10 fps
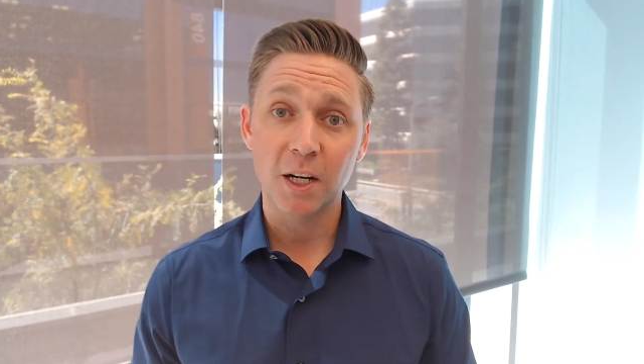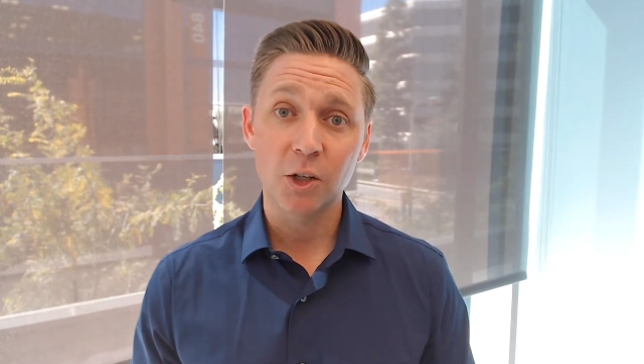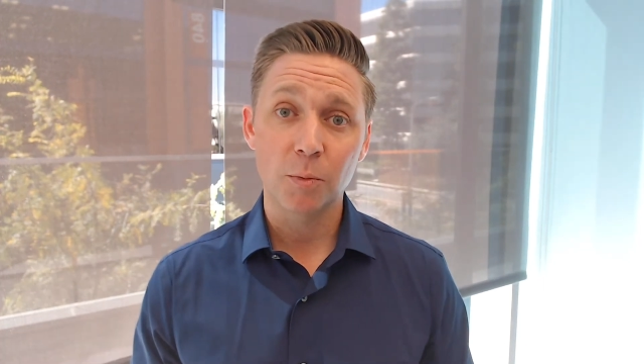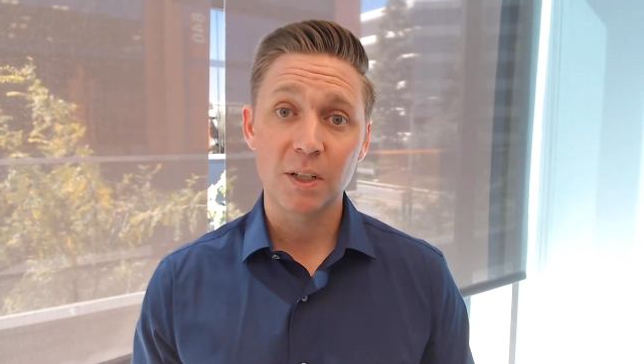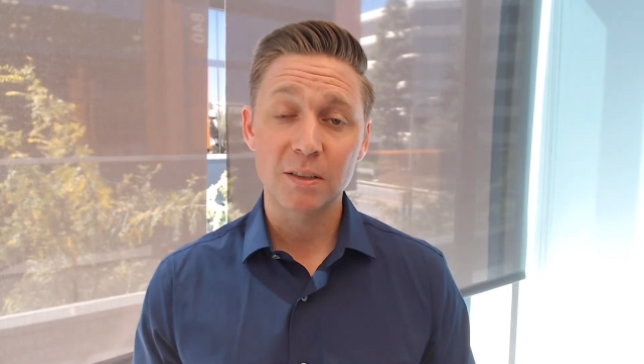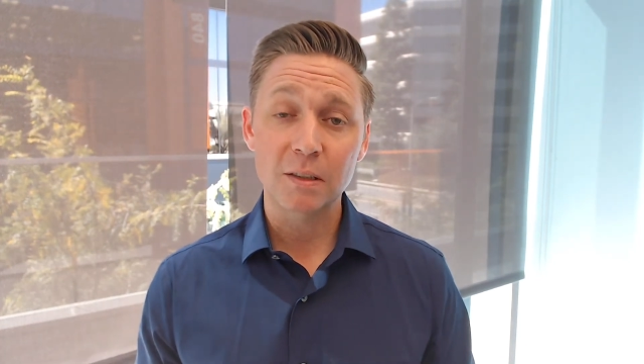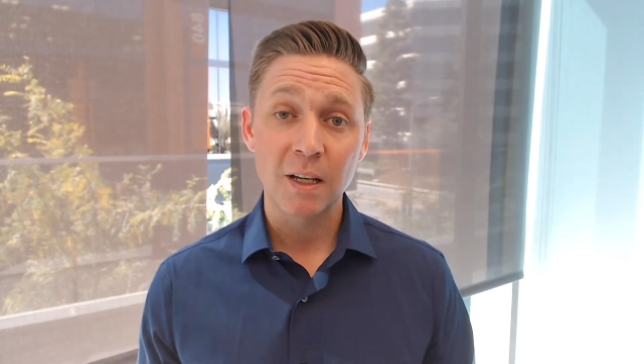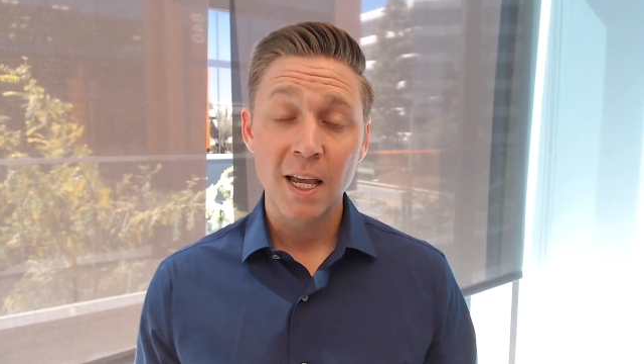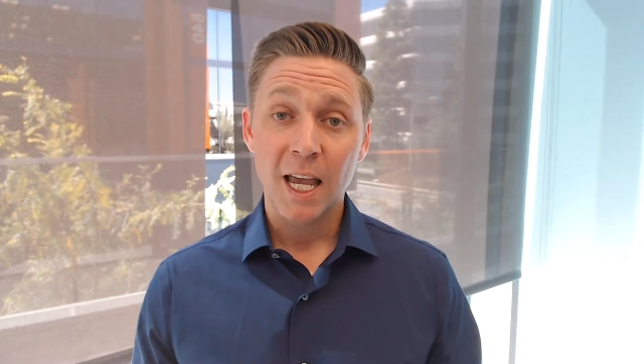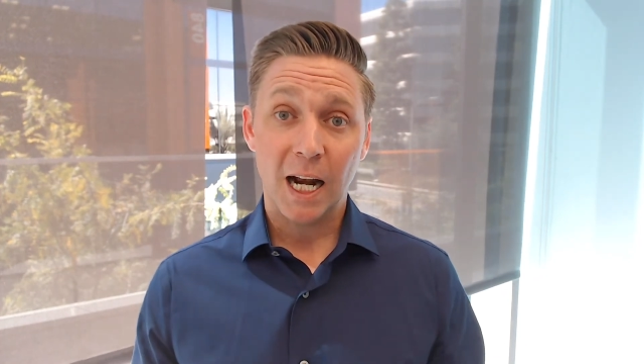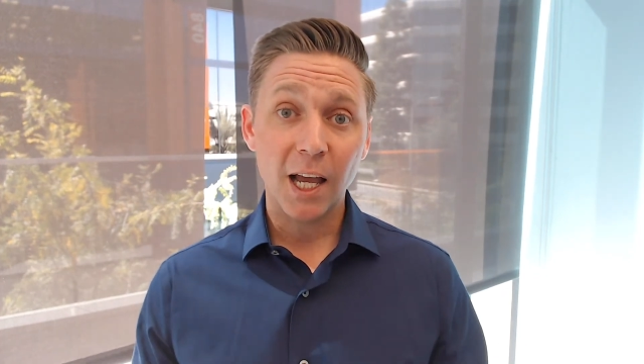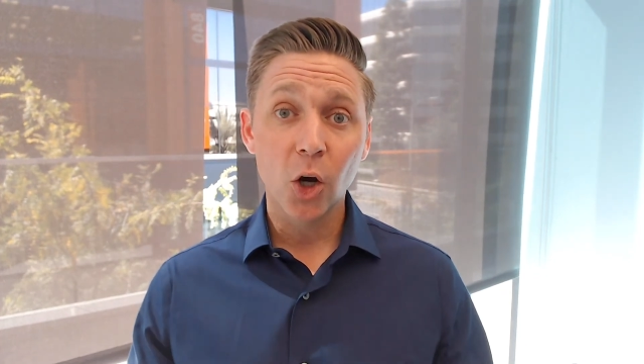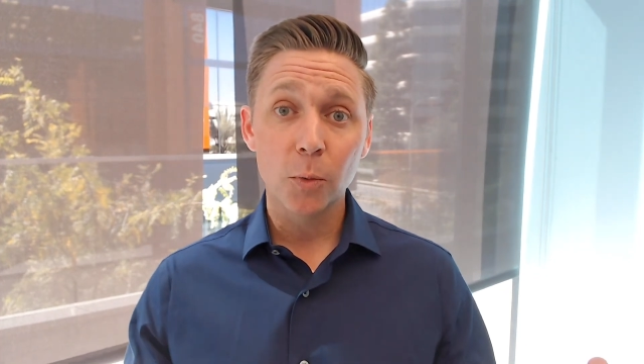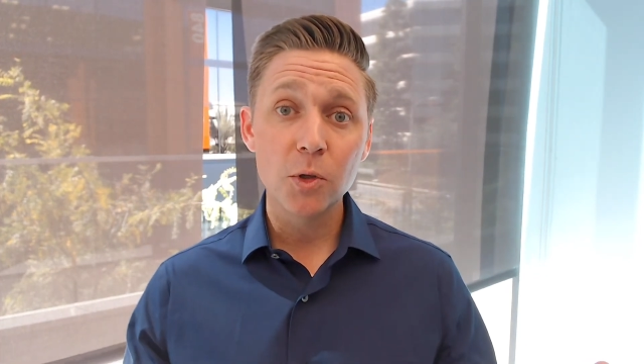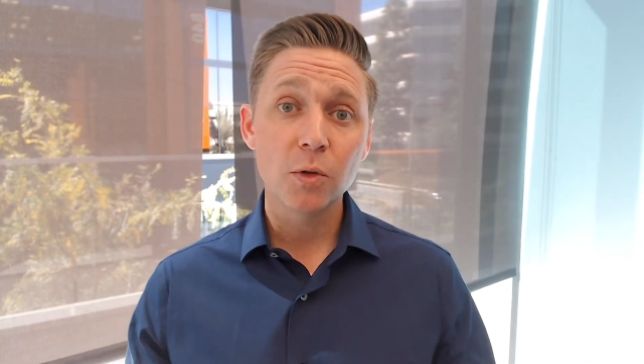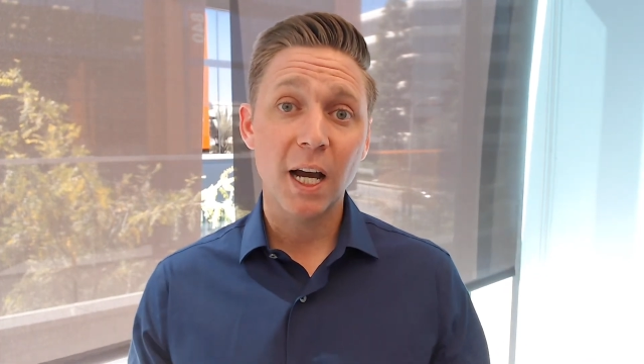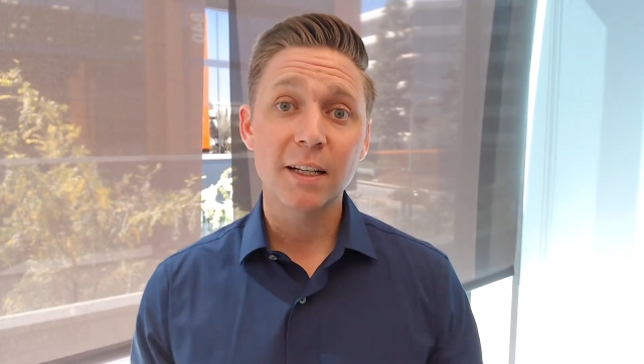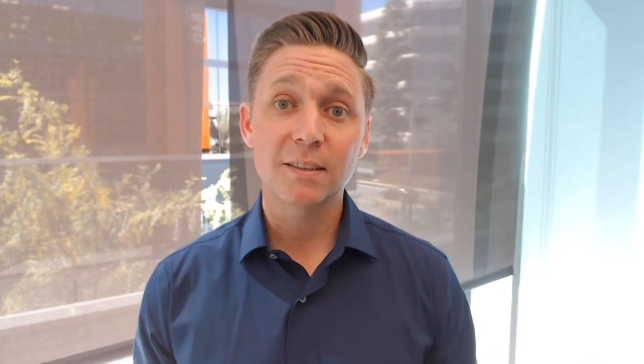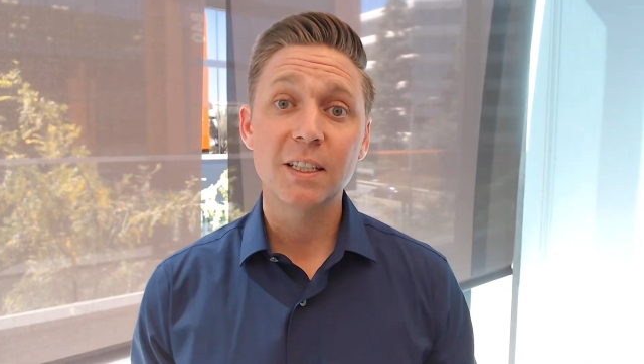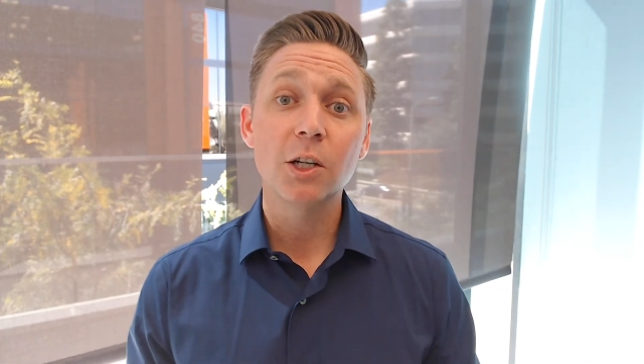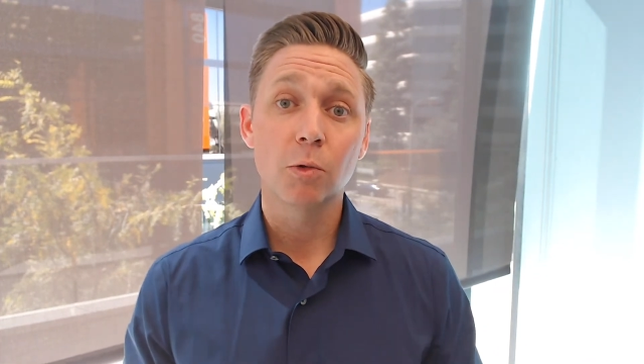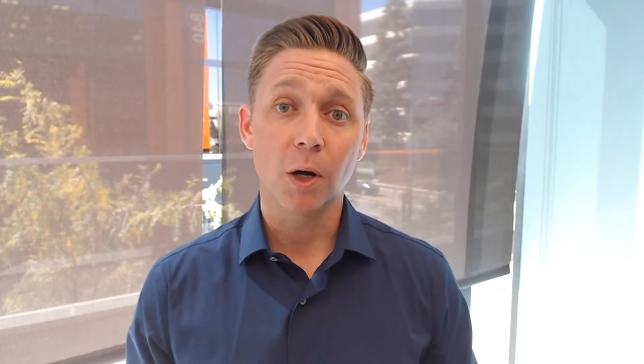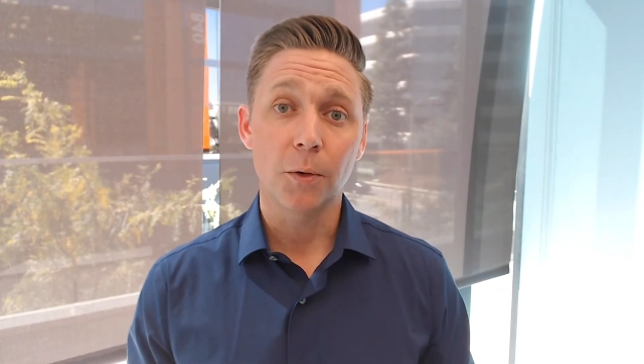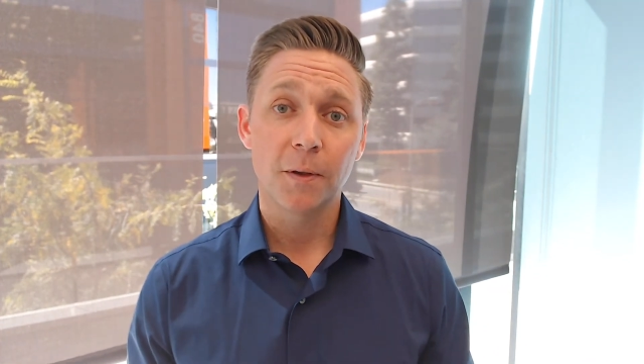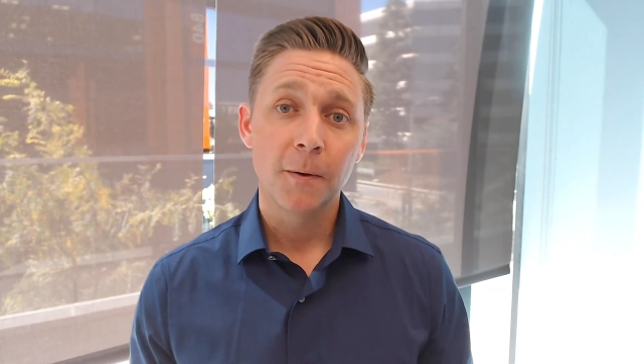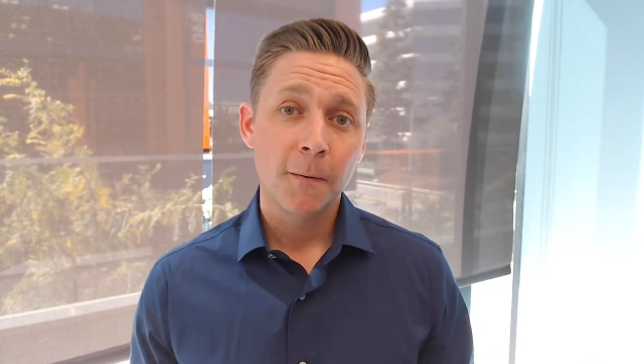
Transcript: it in your business, and I hope you guys see growth.